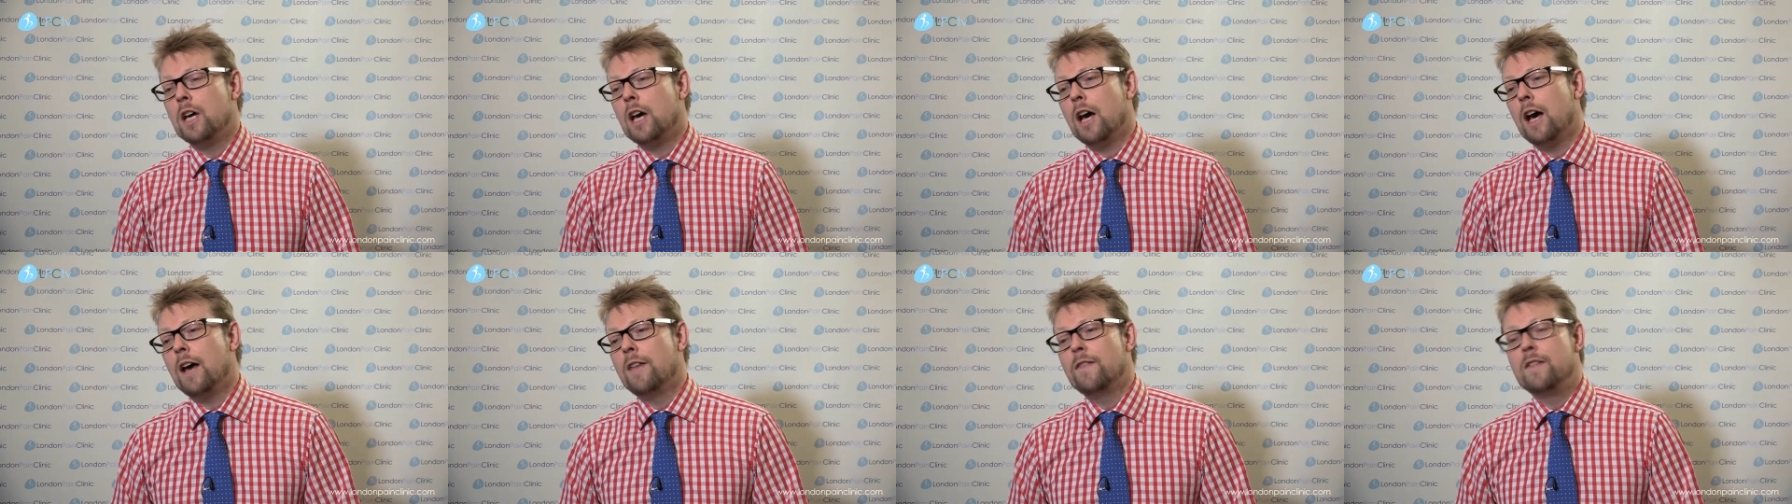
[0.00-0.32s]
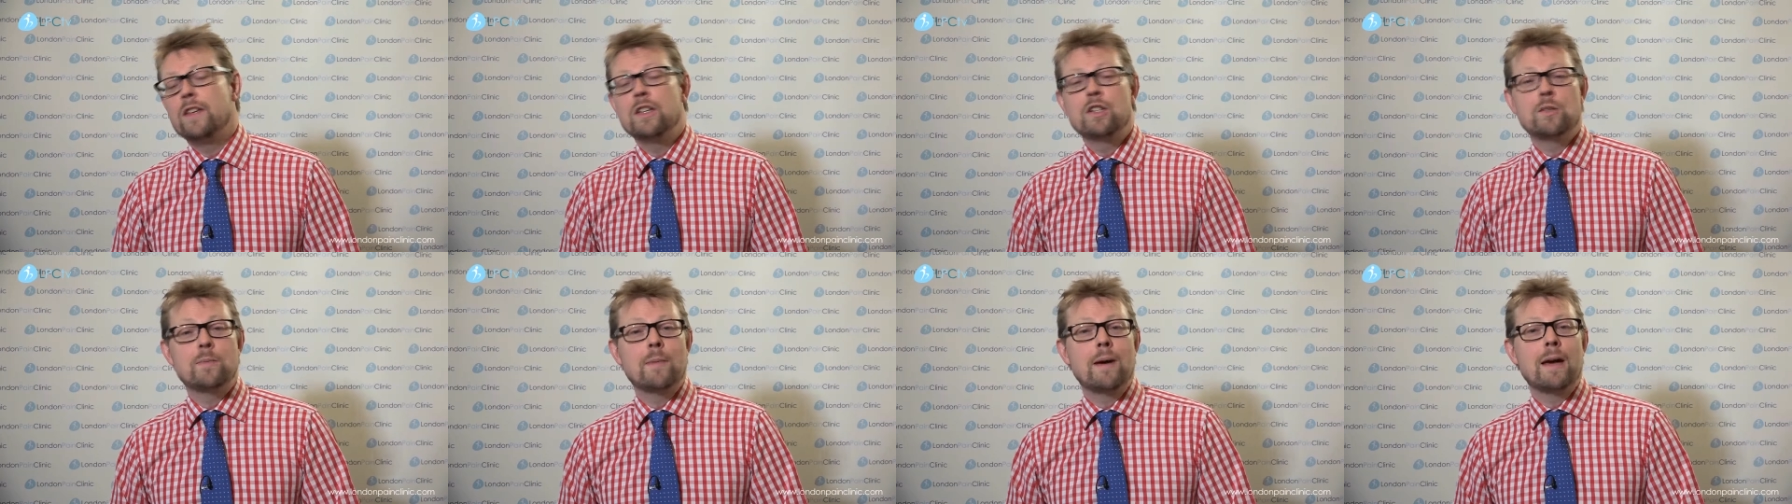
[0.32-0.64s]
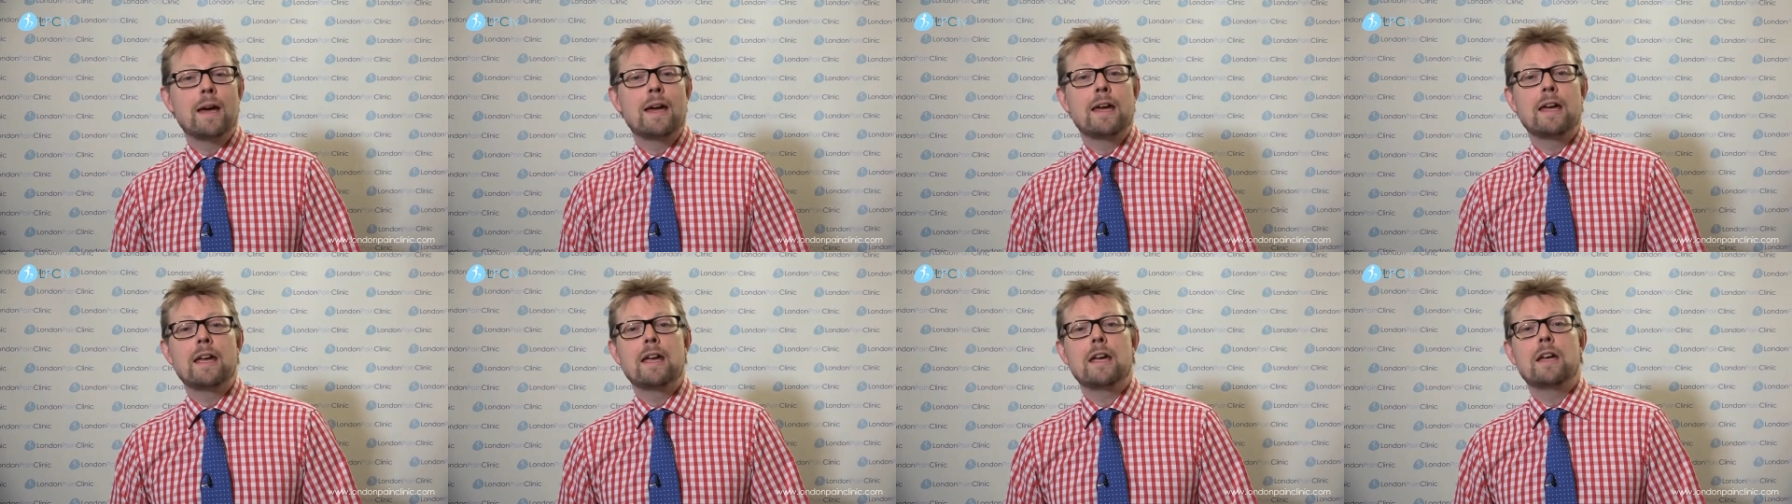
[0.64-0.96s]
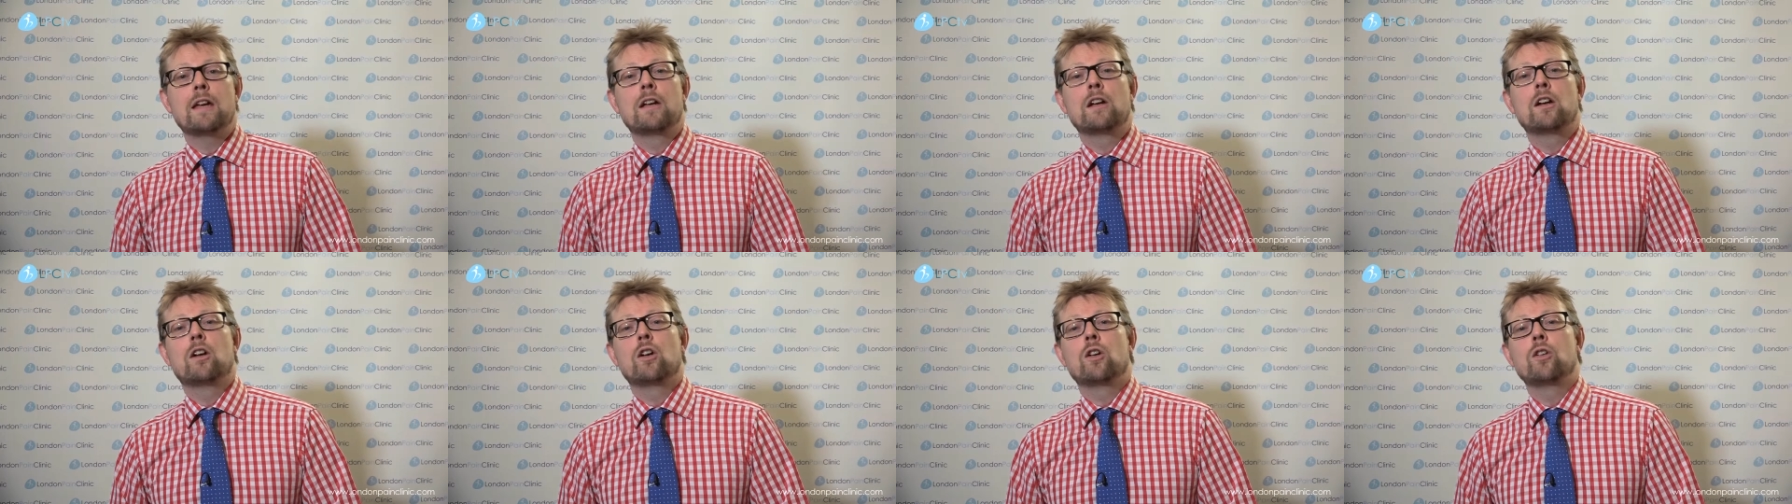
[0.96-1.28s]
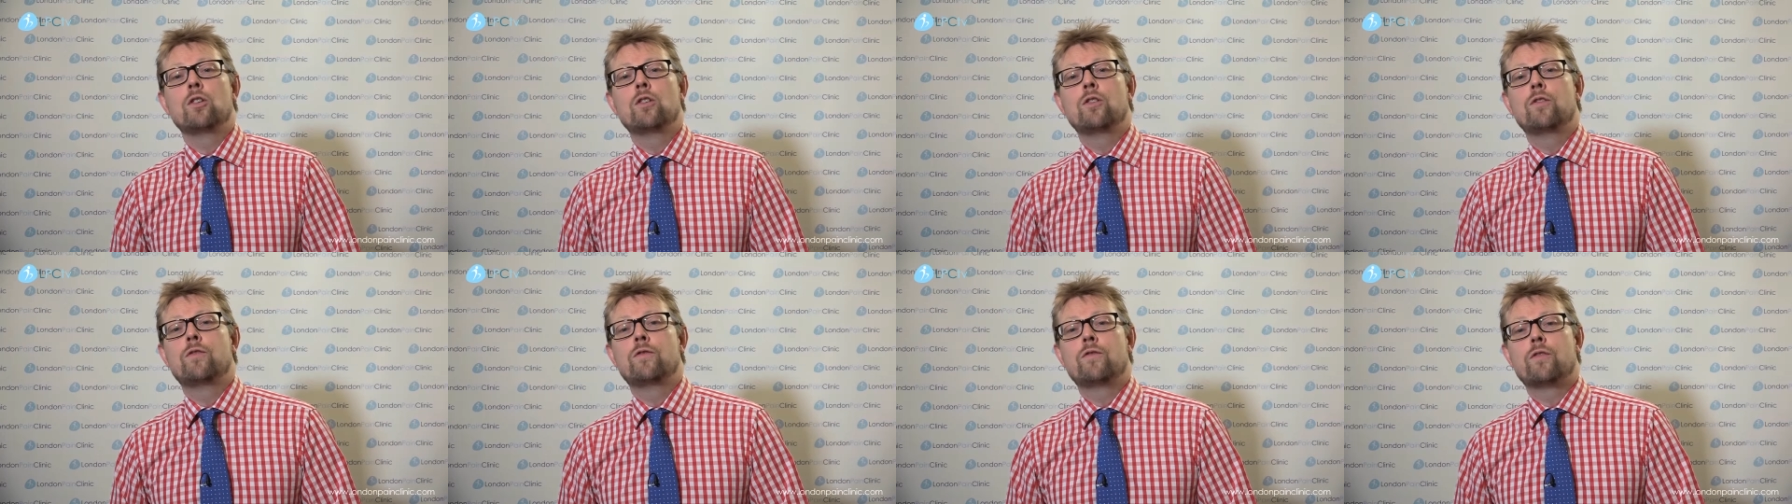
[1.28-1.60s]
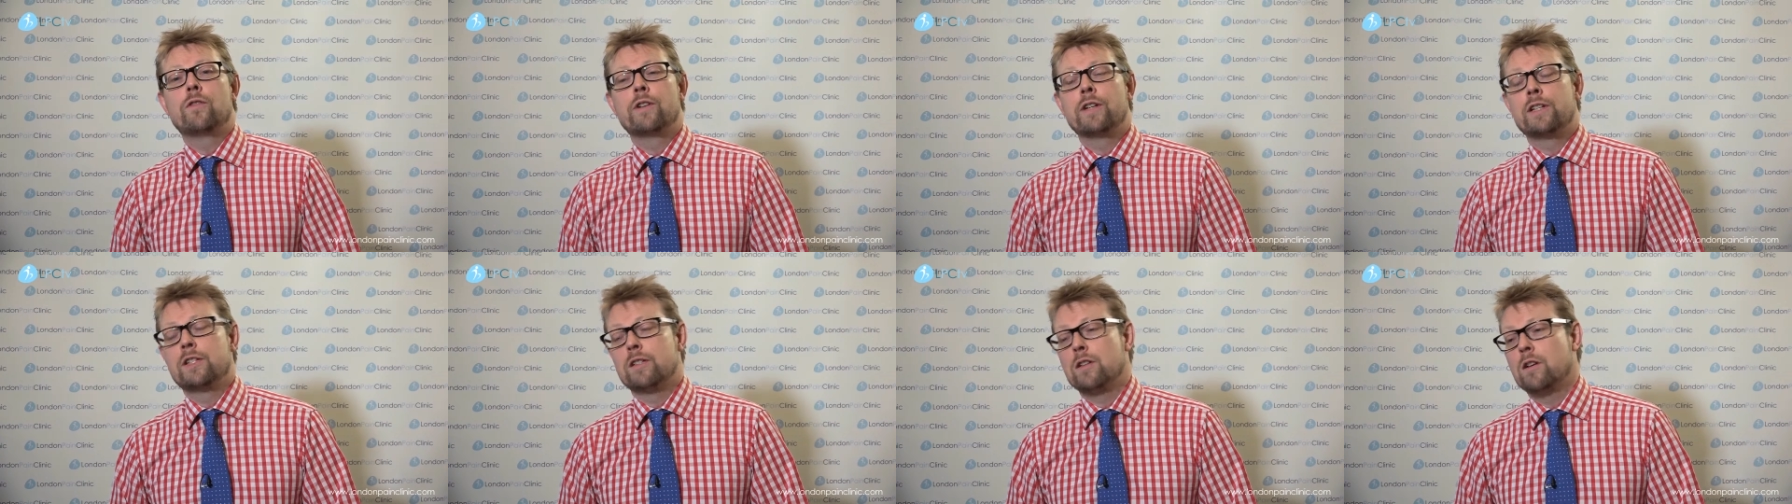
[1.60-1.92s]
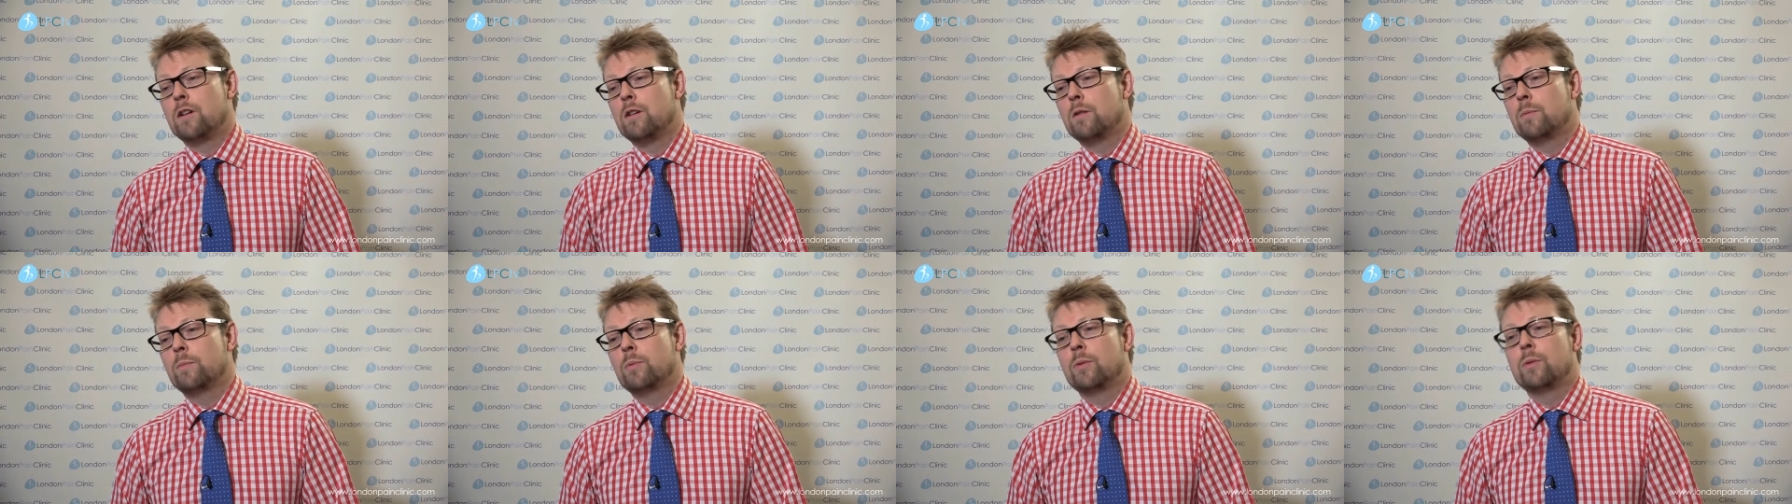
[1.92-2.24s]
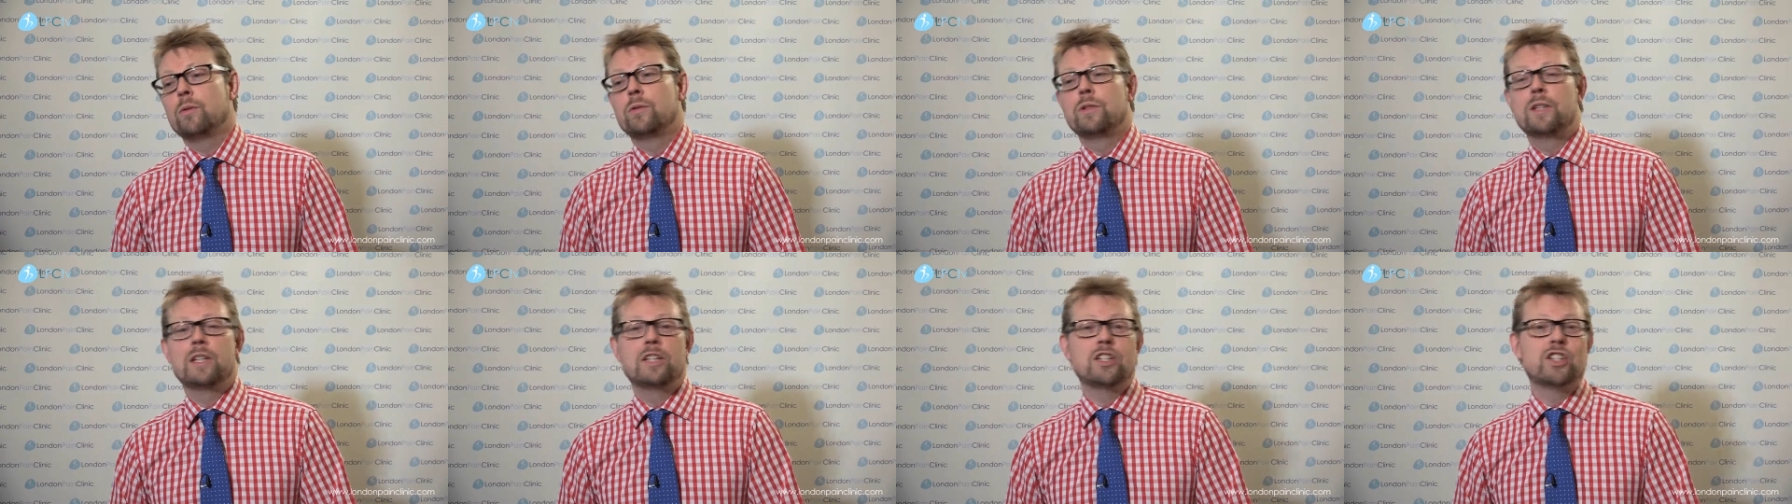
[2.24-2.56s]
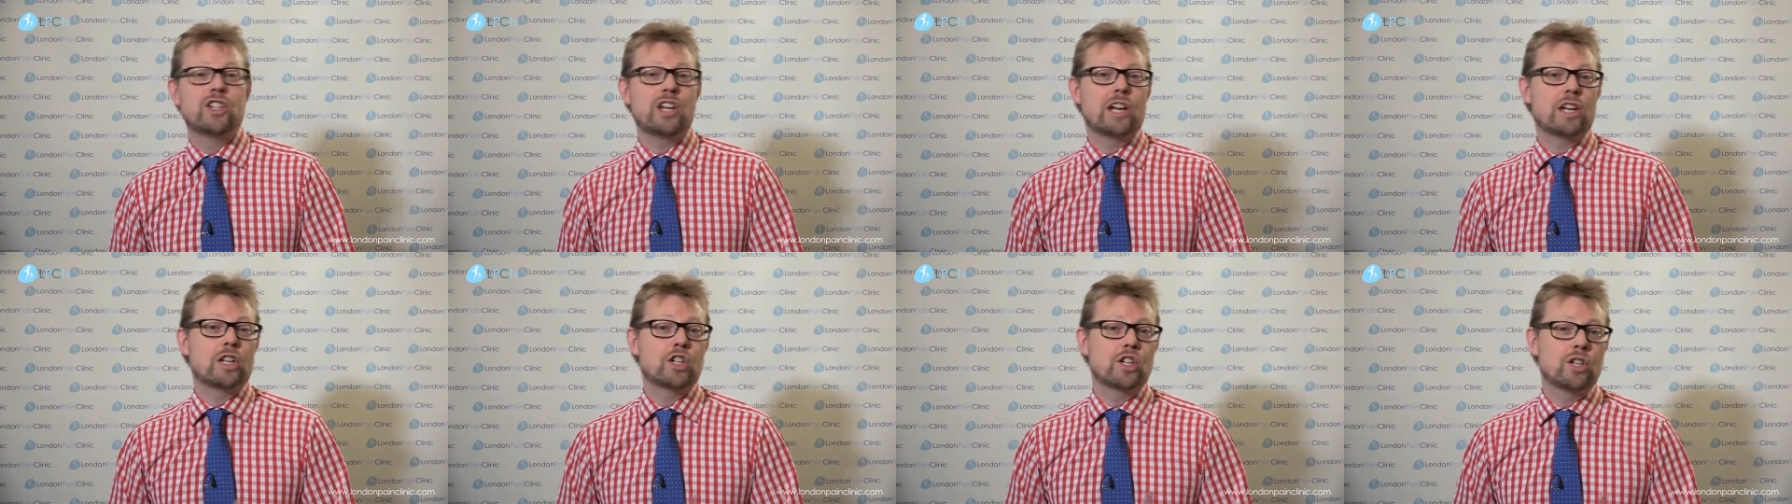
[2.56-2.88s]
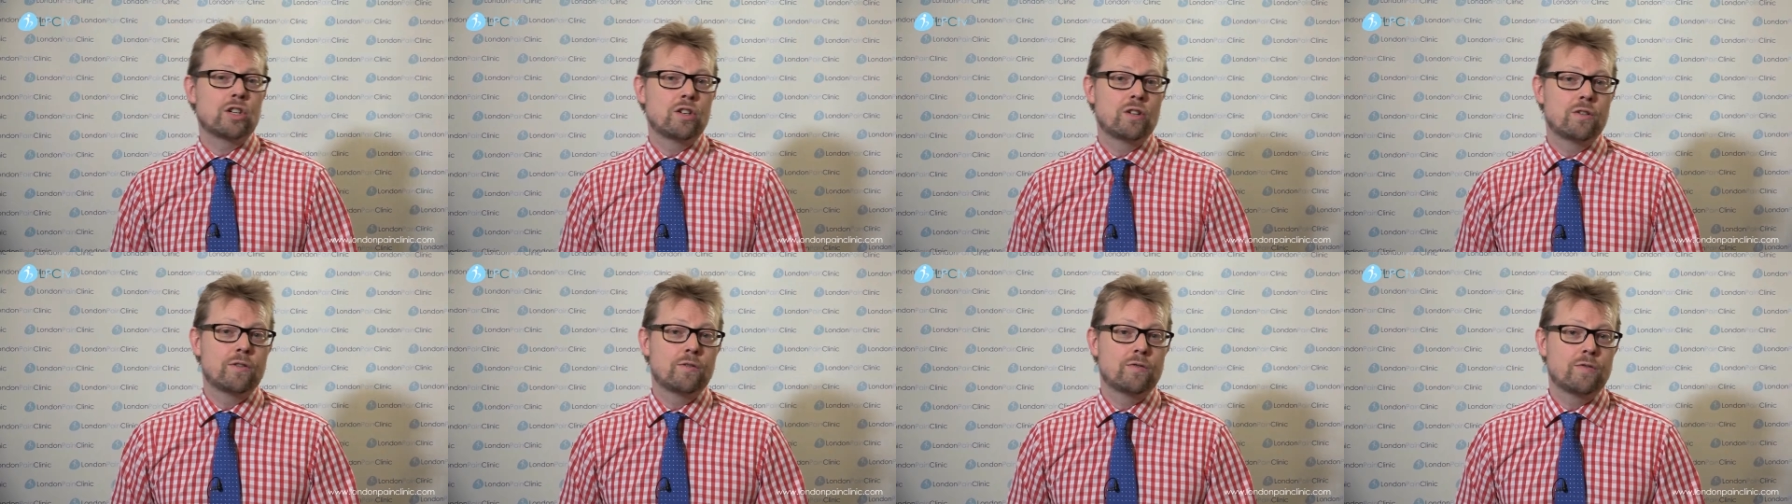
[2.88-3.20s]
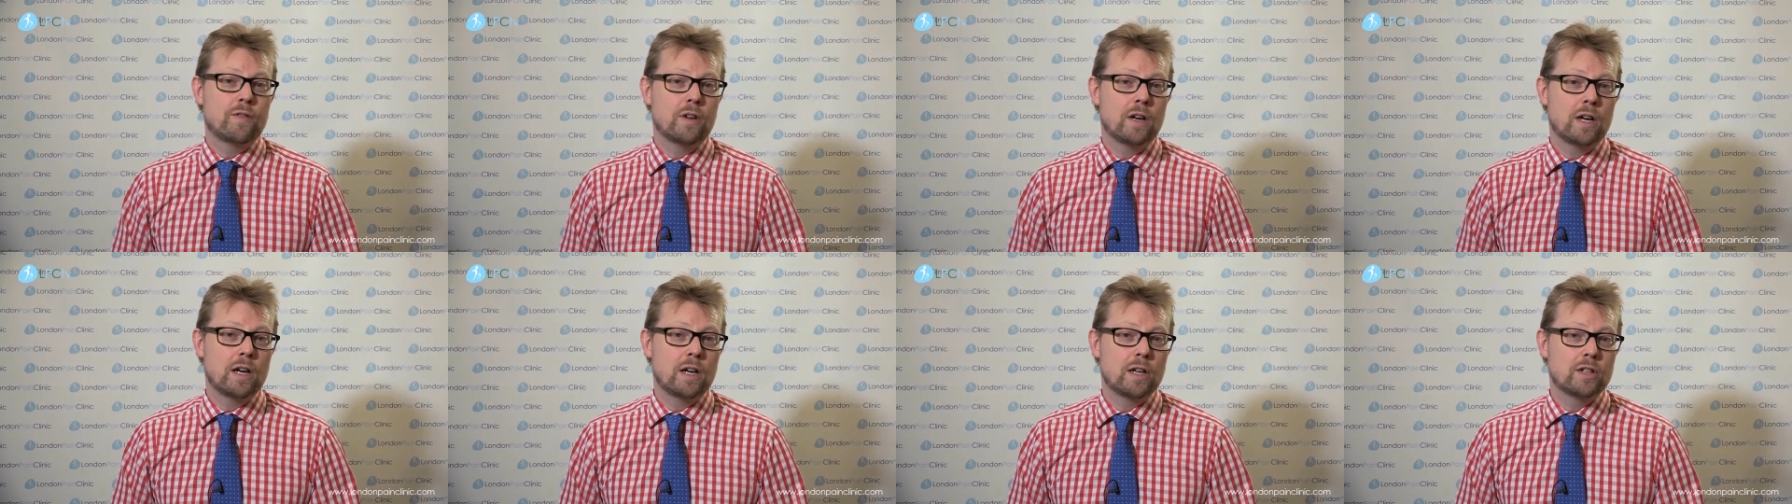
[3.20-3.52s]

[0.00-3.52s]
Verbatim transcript: and this may include, for example, the injection of uh,